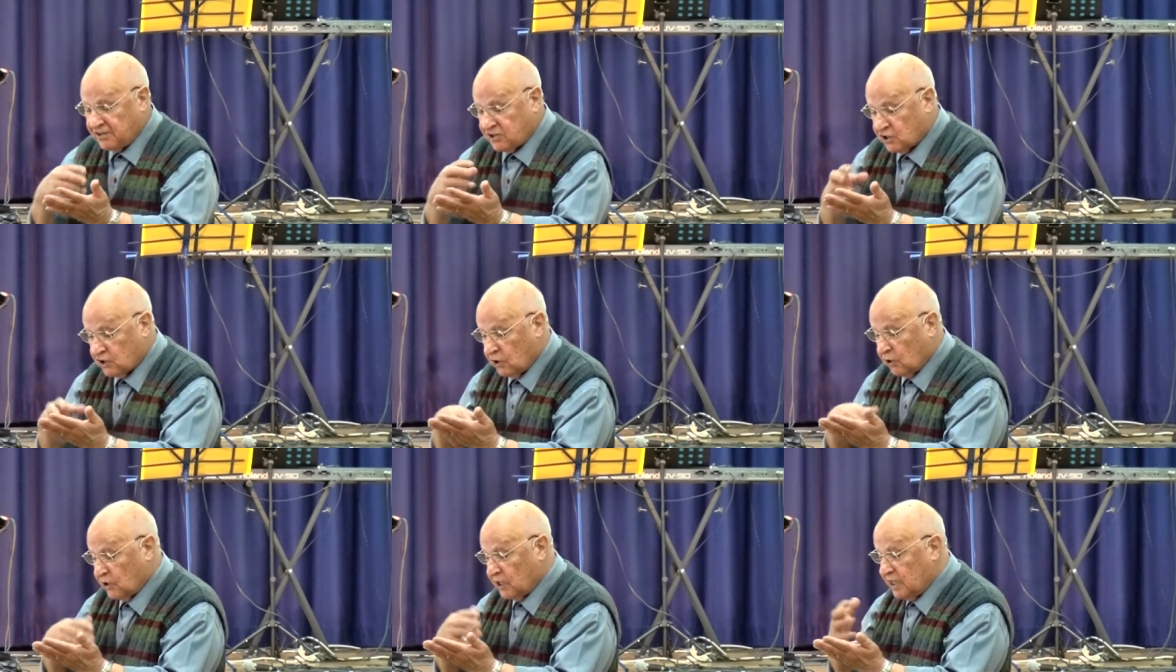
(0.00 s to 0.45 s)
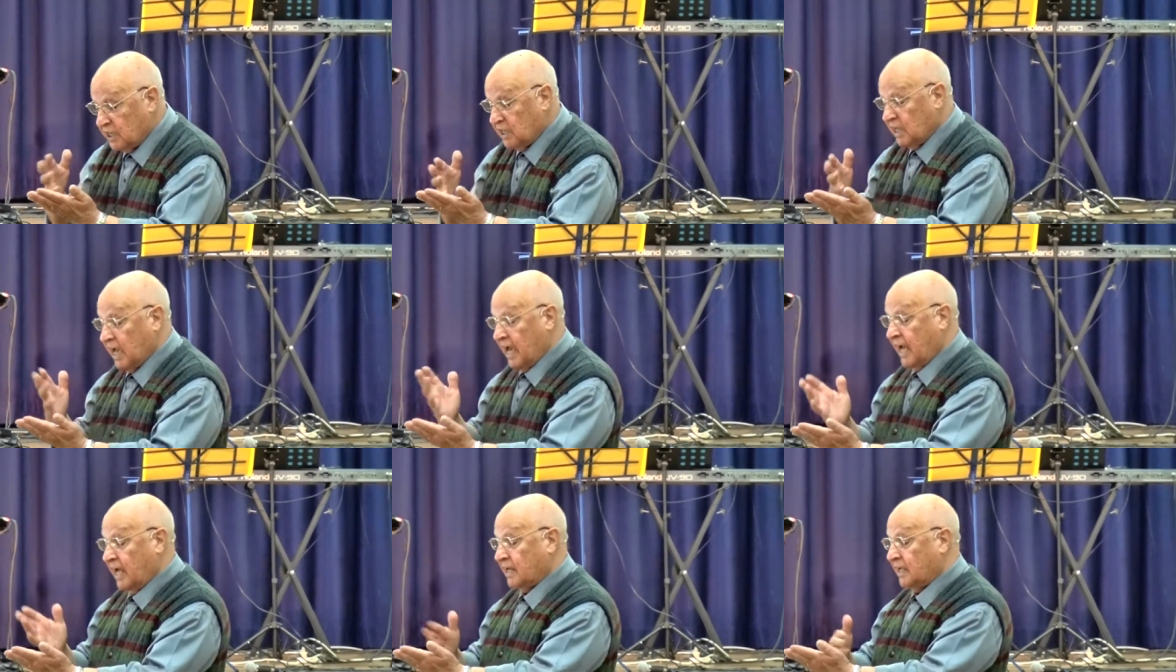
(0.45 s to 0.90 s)
So
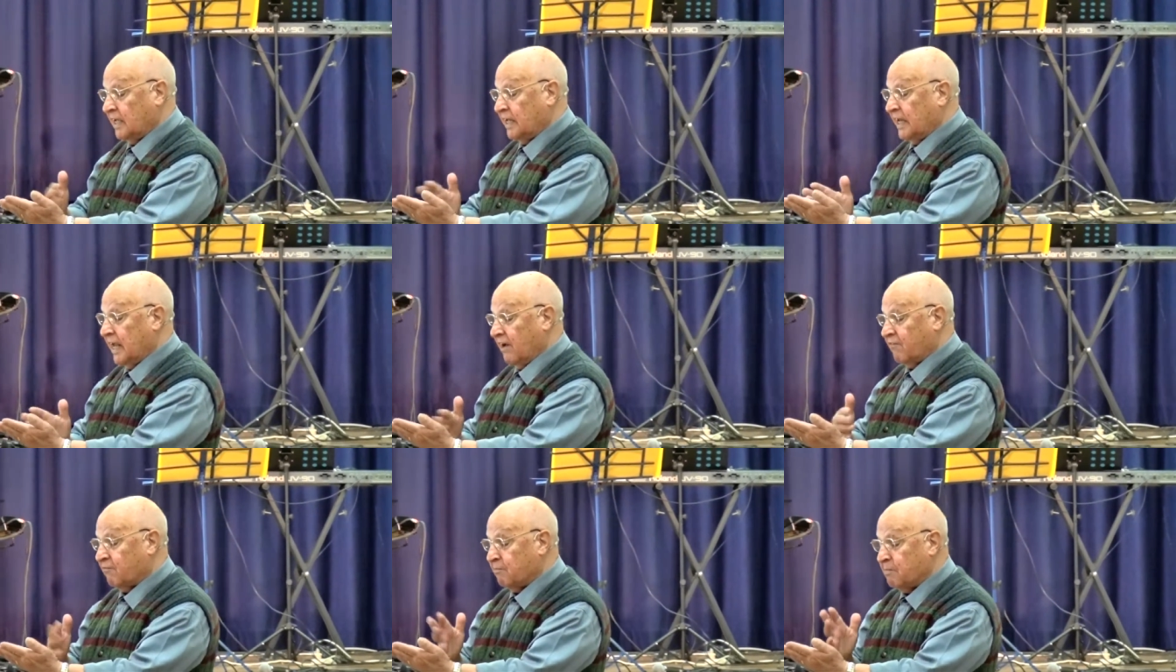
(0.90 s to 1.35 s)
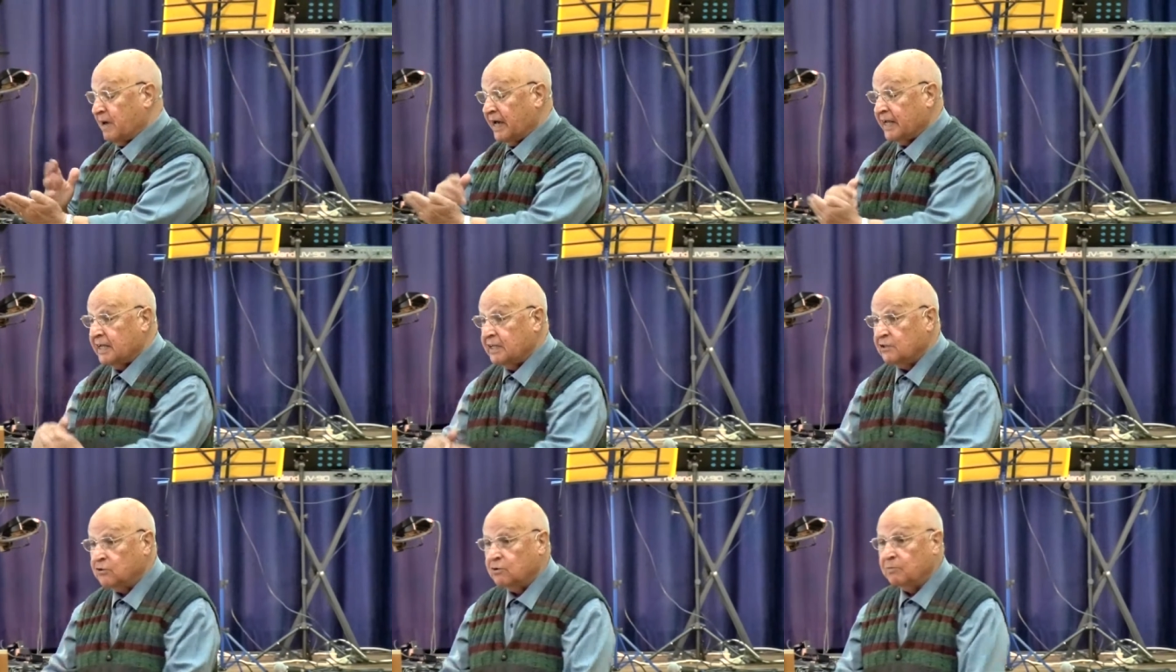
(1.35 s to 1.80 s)
he had enough
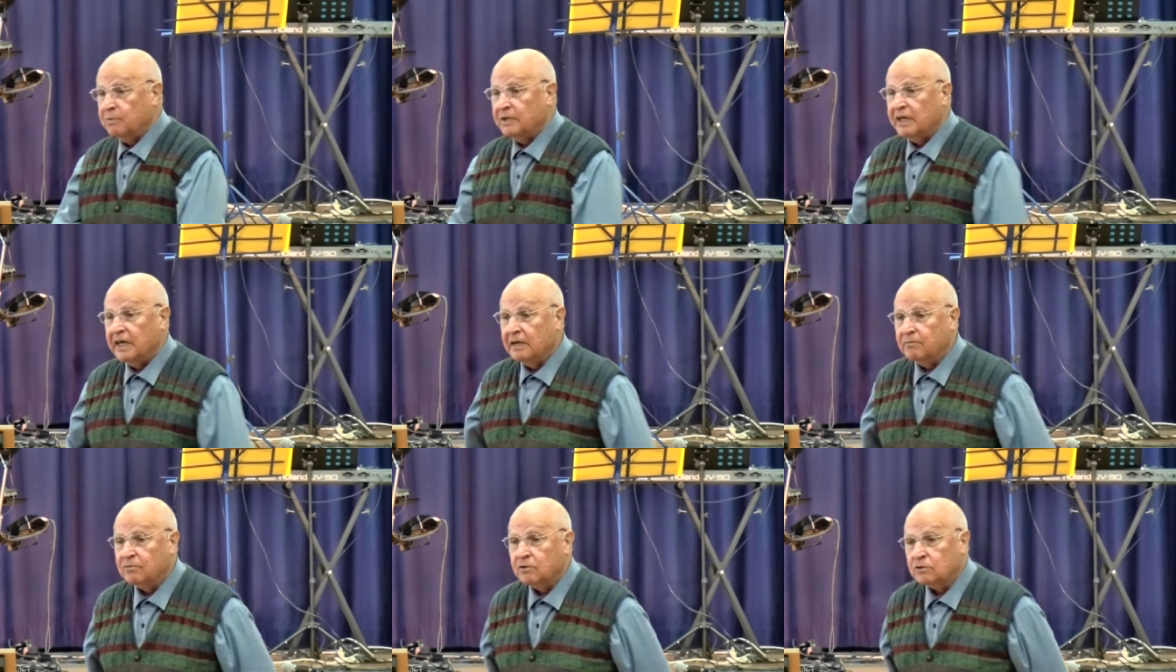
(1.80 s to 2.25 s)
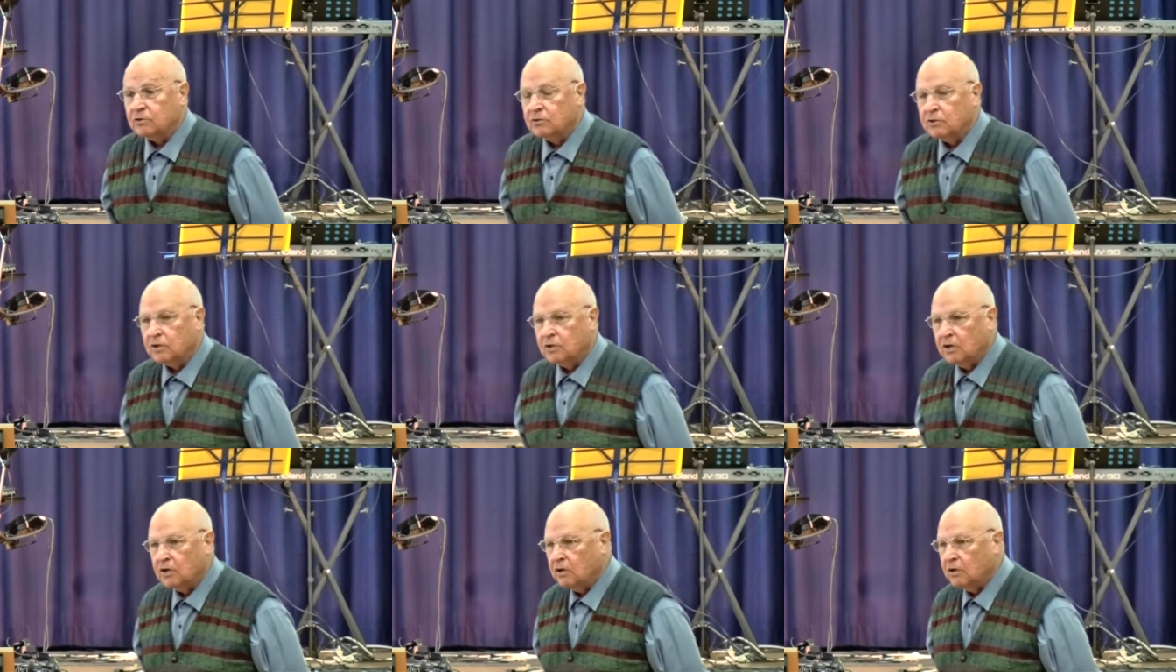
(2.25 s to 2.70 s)
money to be able
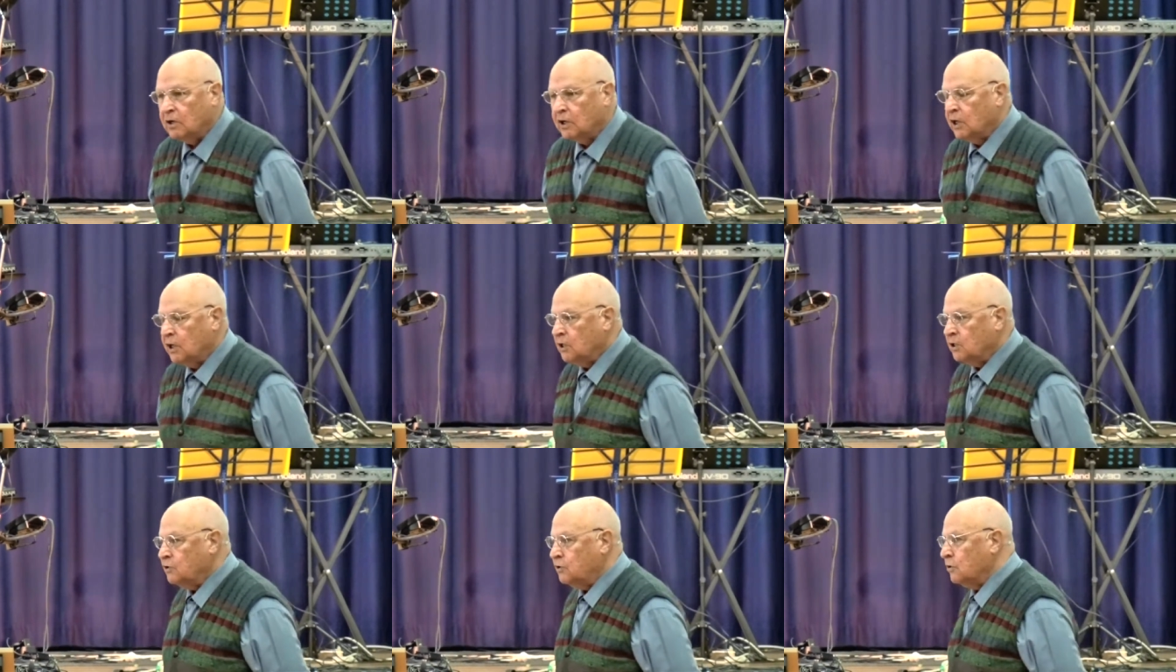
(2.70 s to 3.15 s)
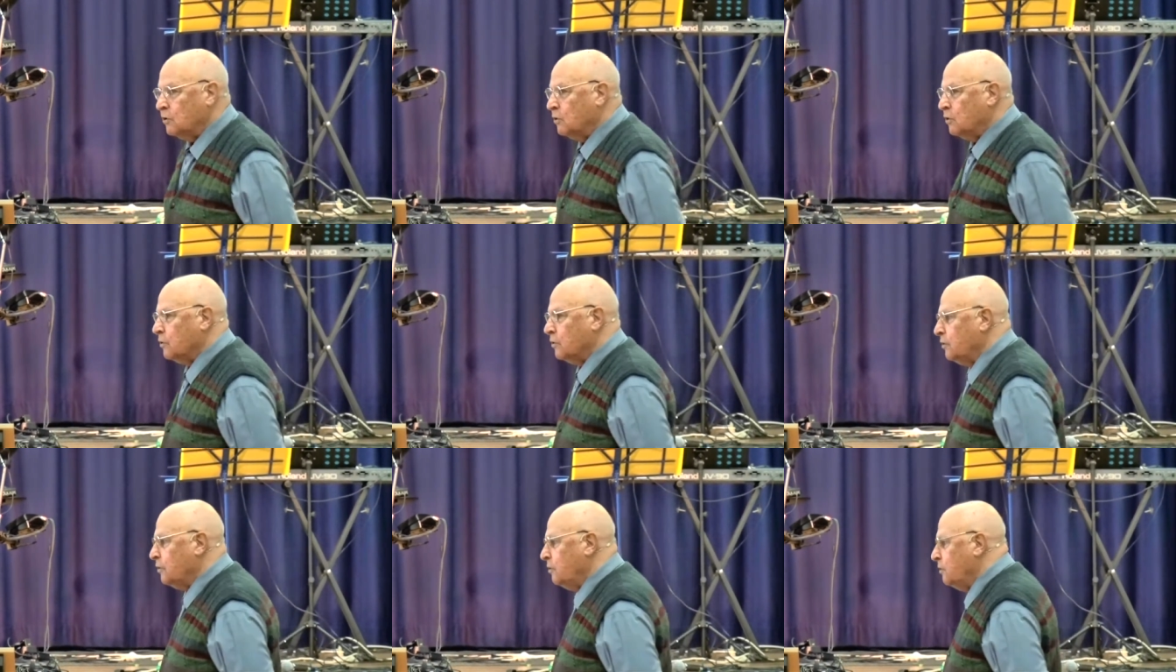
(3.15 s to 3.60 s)
to go to
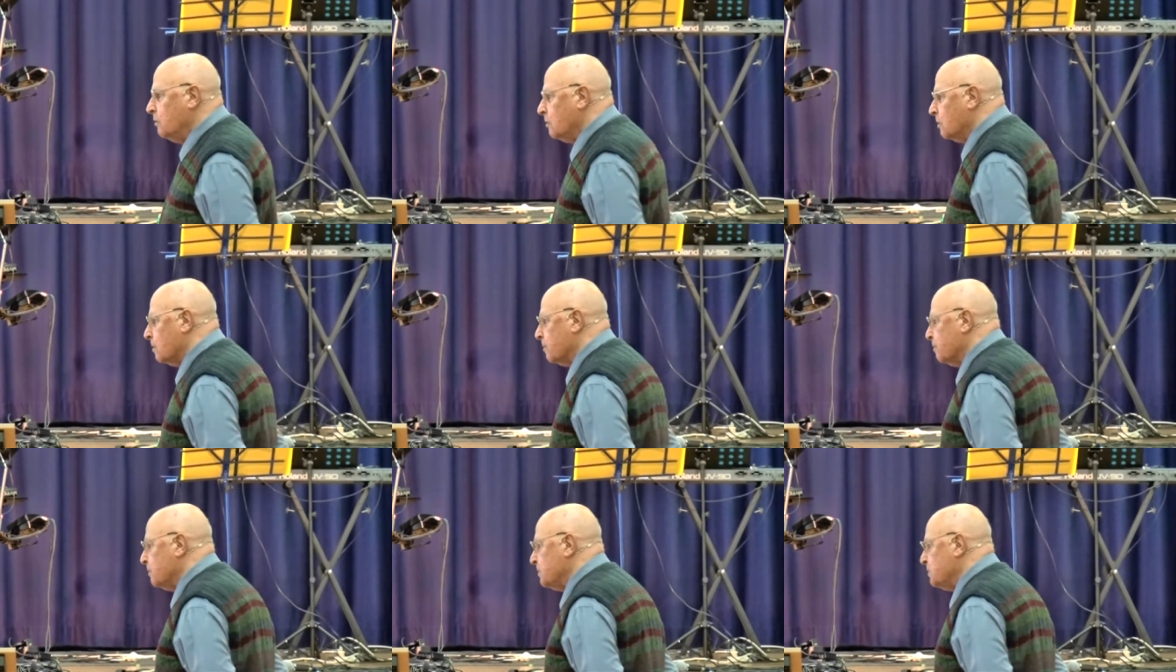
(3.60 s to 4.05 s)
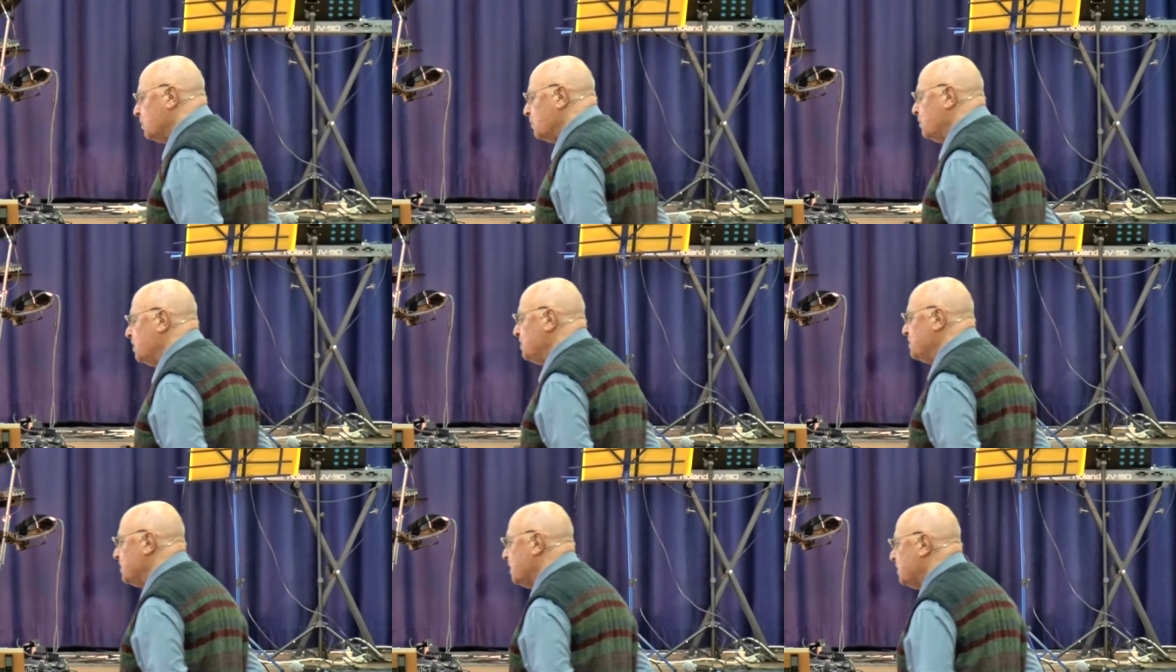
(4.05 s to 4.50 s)
go to Europe. So
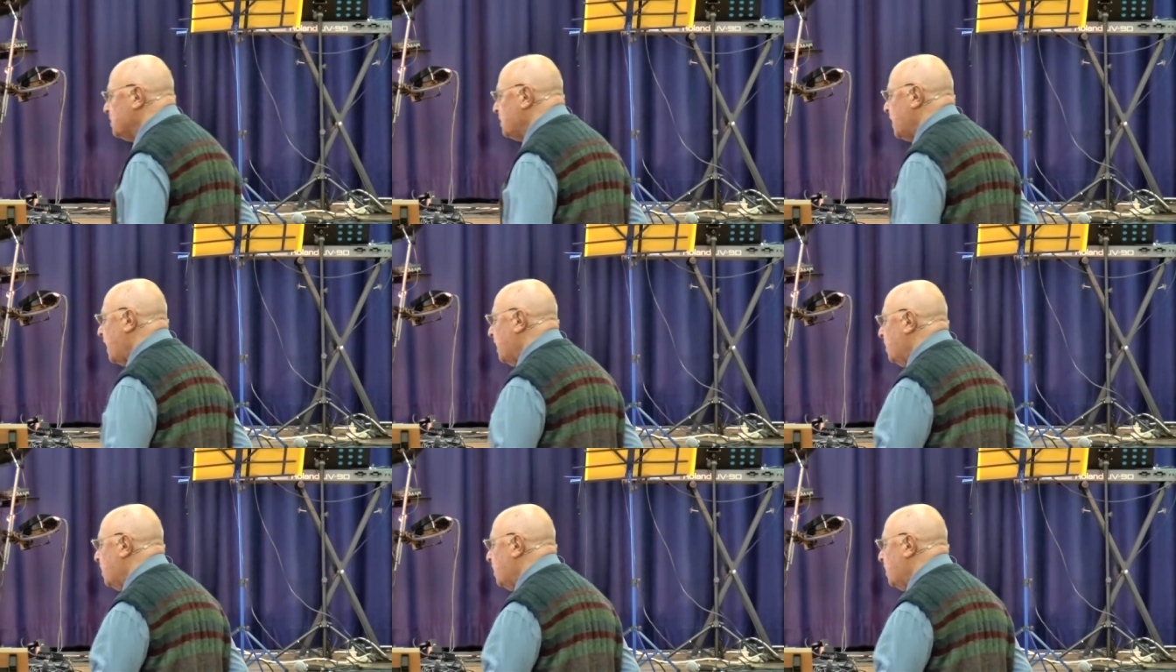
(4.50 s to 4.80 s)
he said,